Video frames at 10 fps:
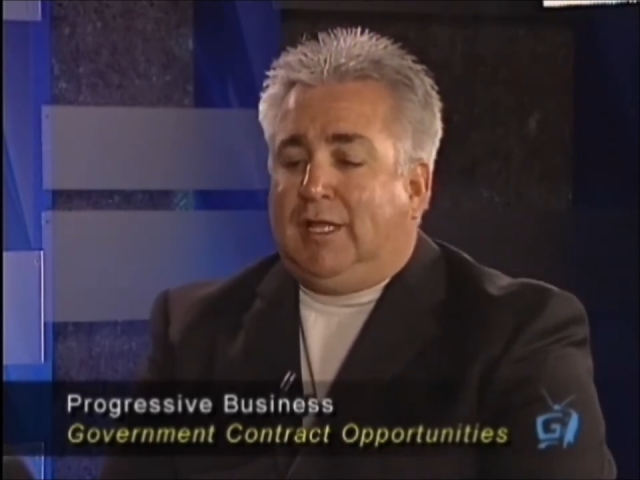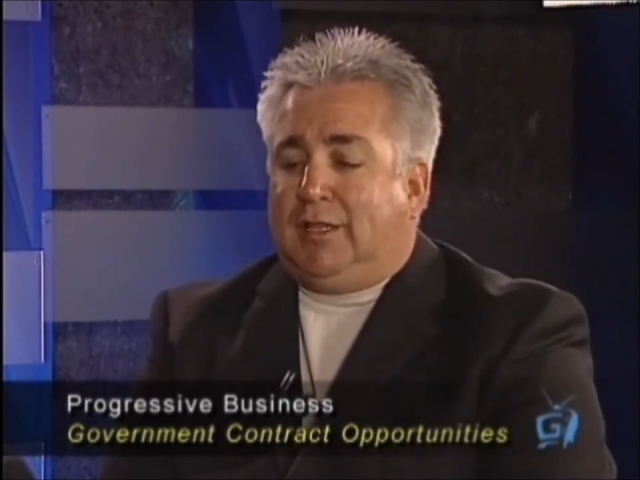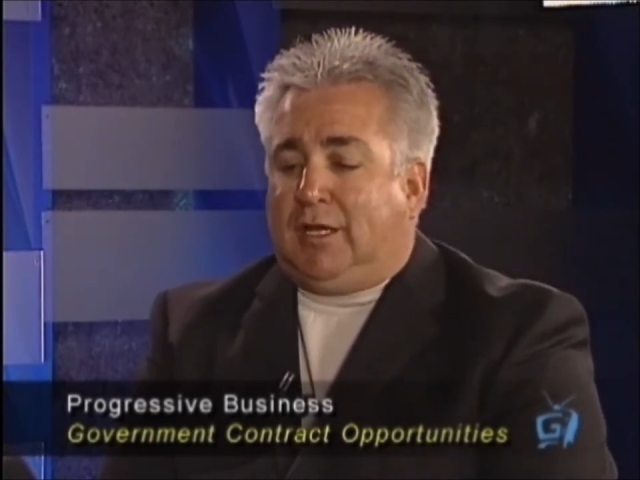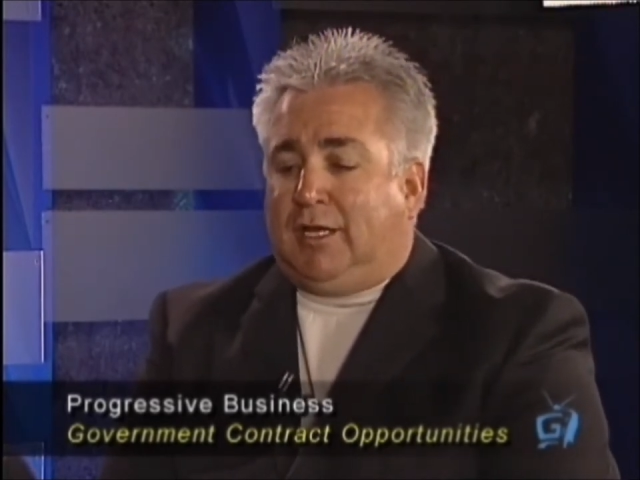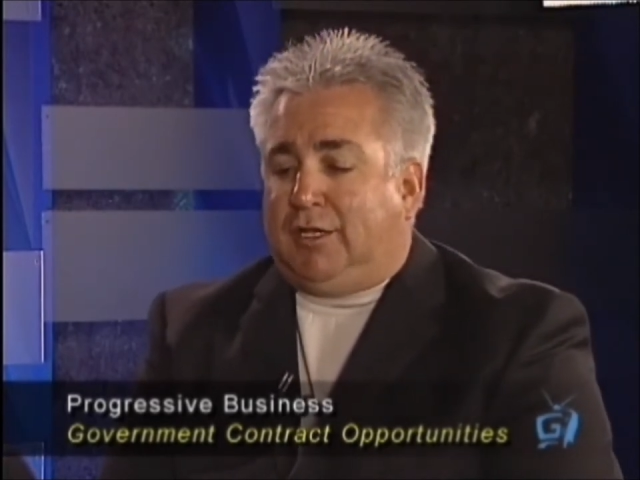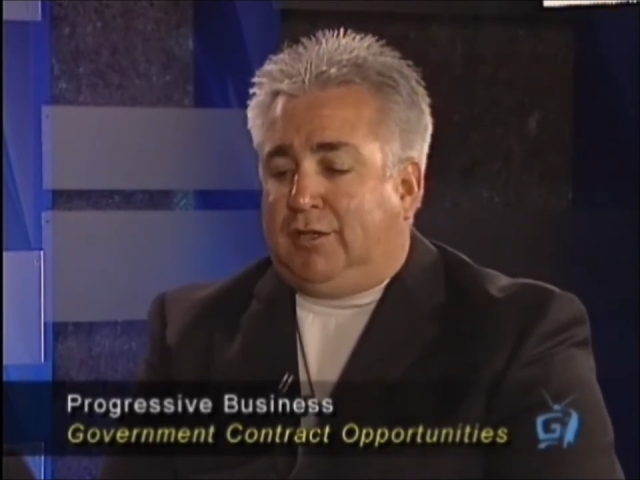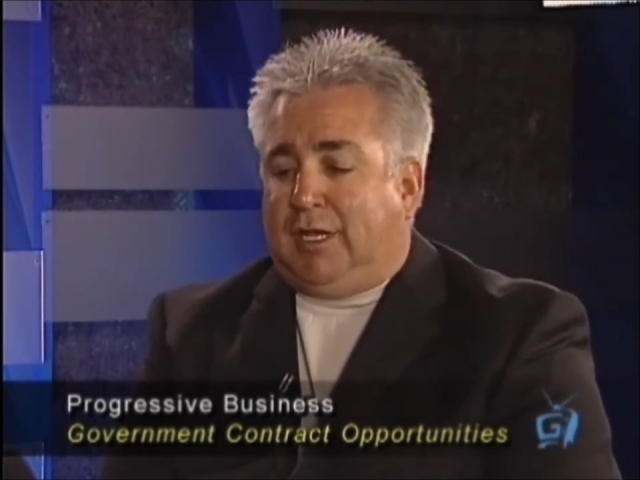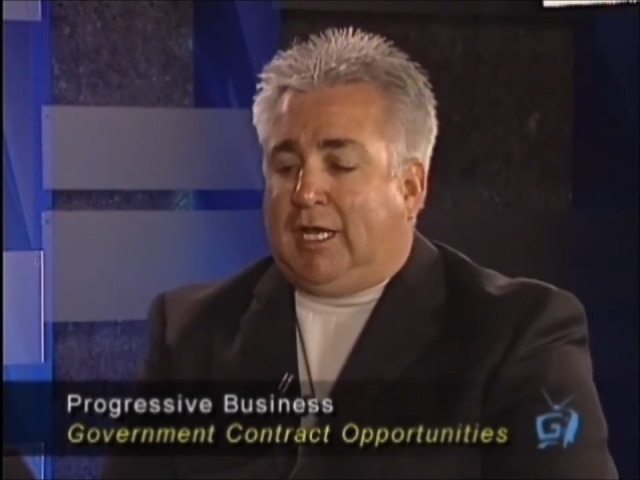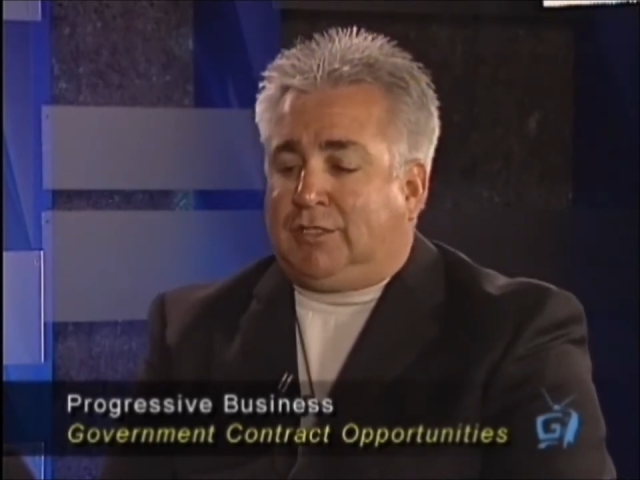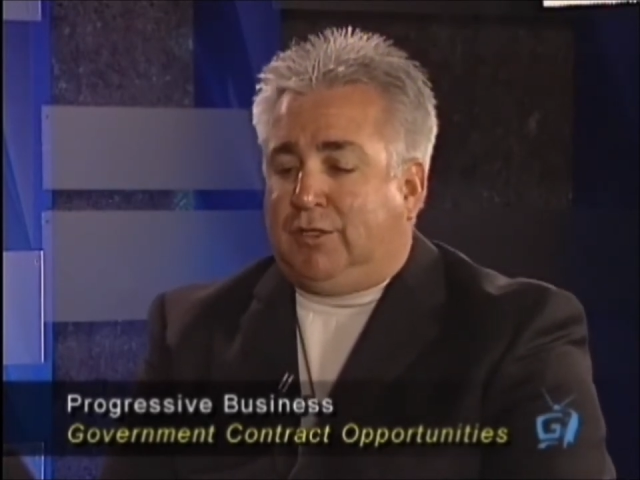Uh, you
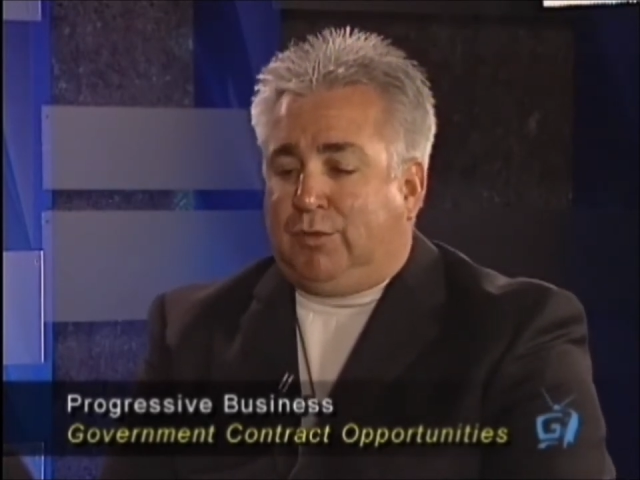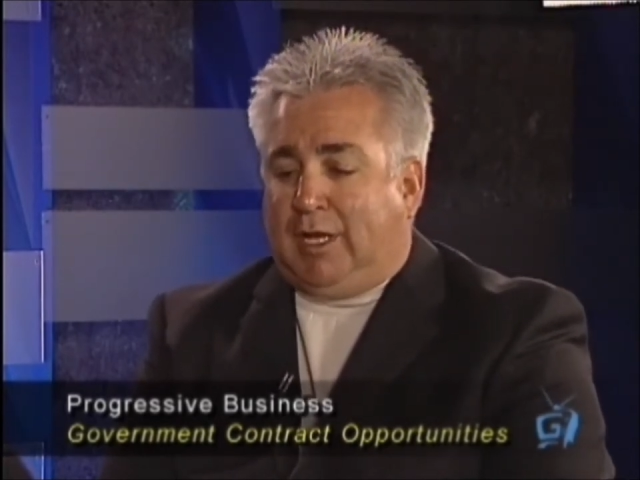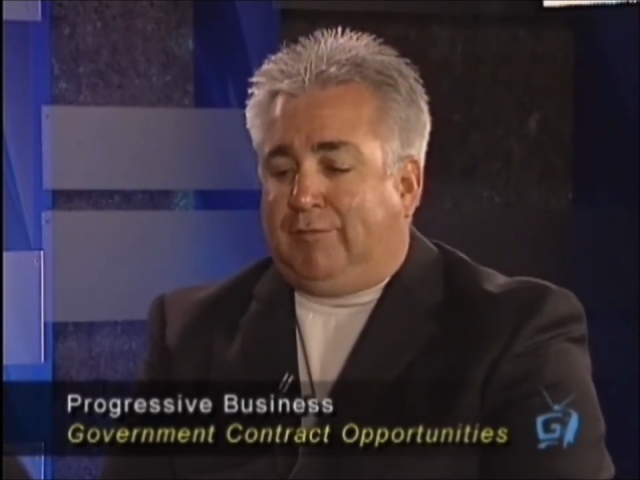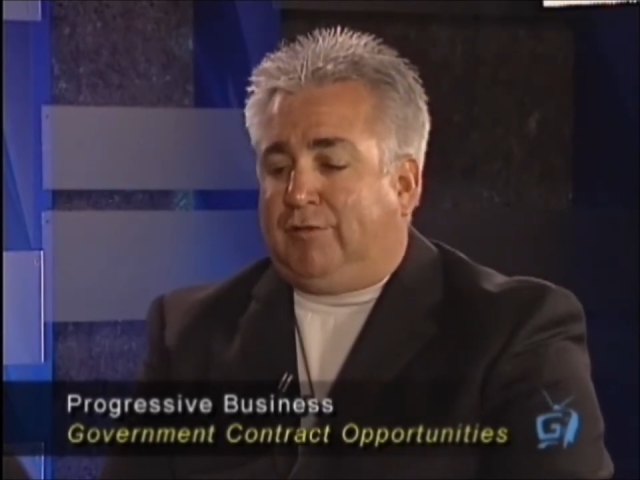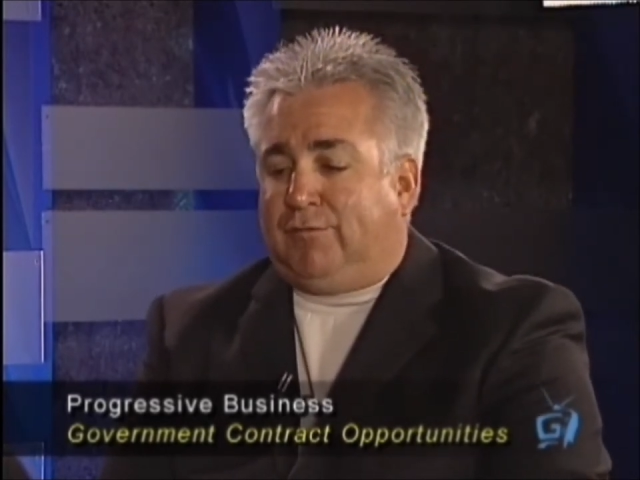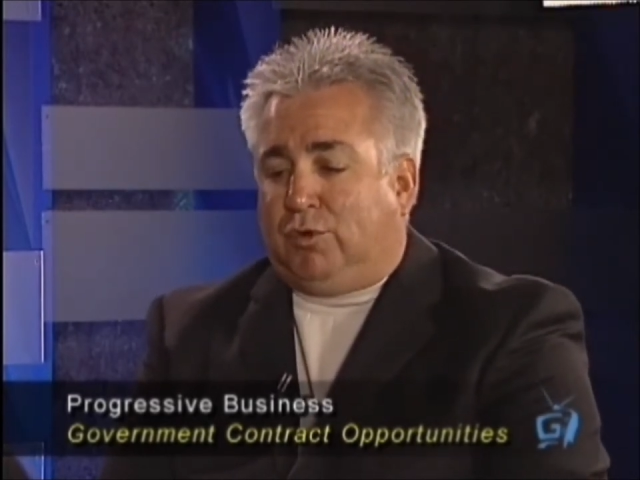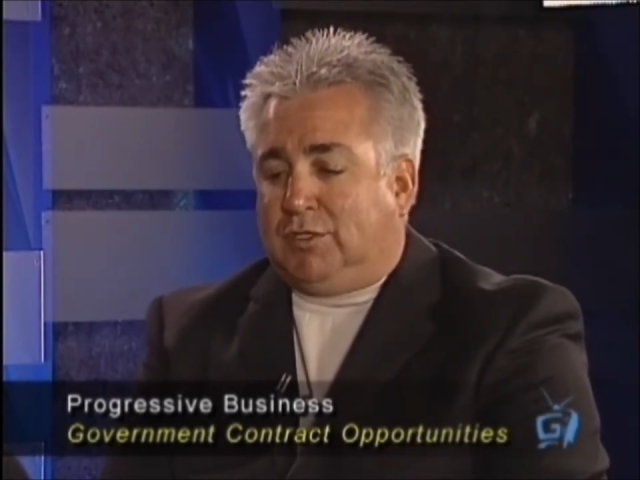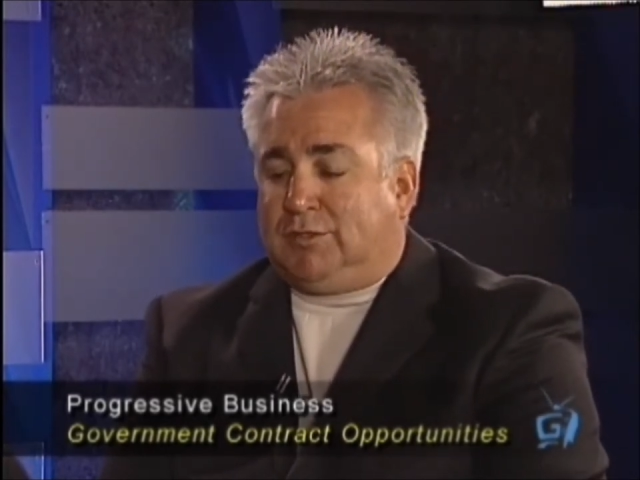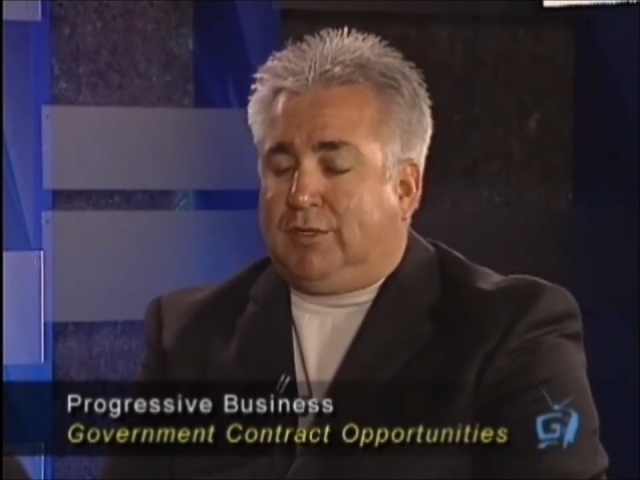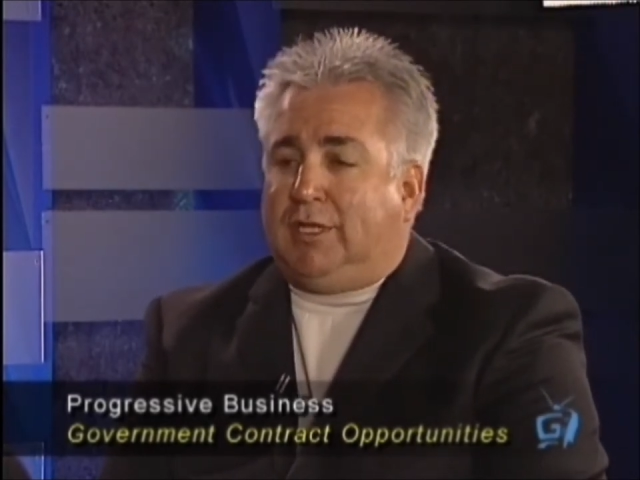naturally will have your
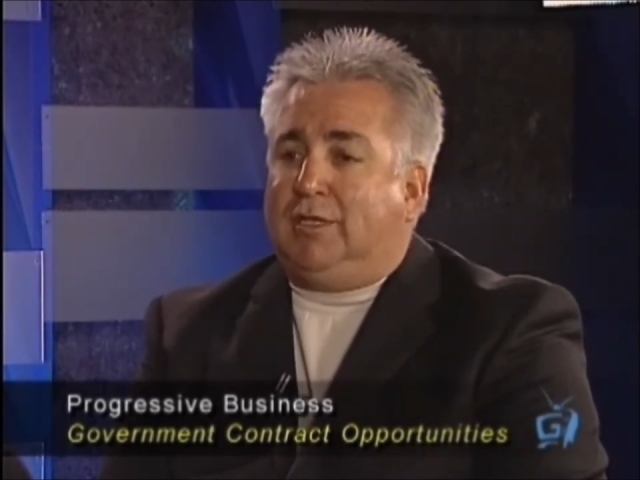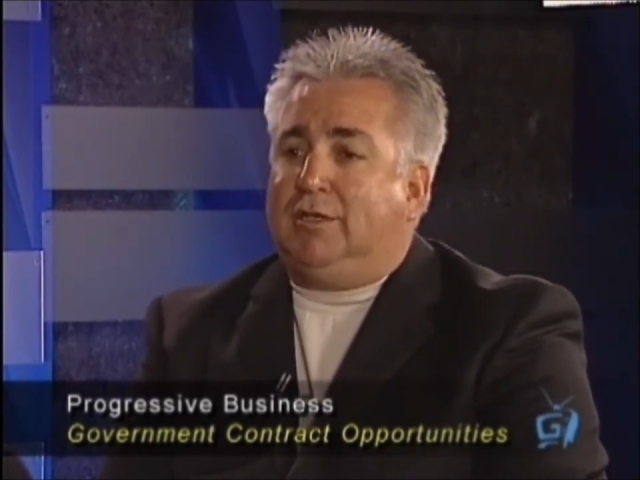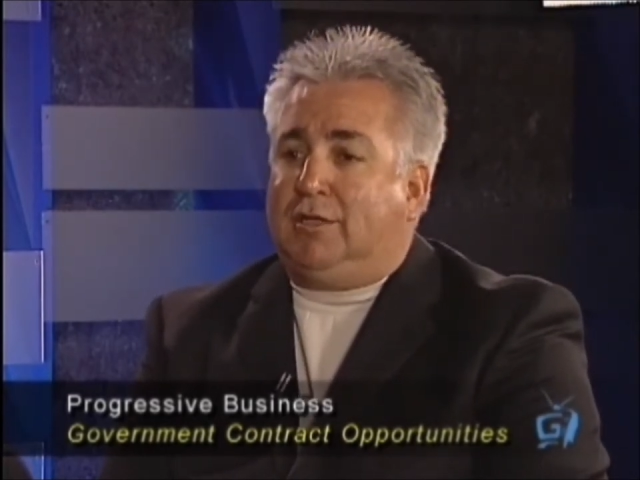forestry